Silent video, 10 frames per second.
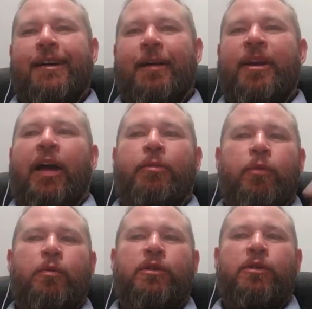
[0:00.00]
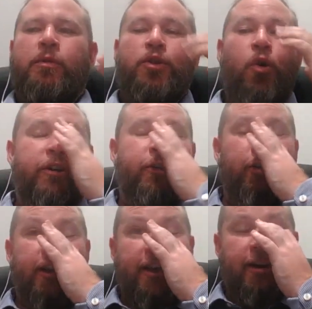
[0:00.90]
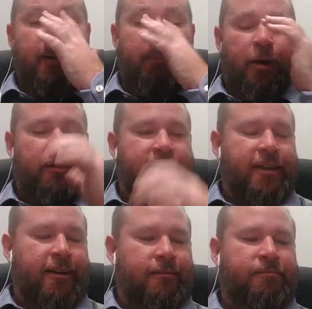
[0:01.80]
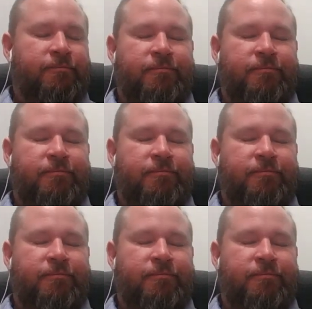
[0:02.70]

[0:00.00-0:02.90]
I mean, we were talking earlier about I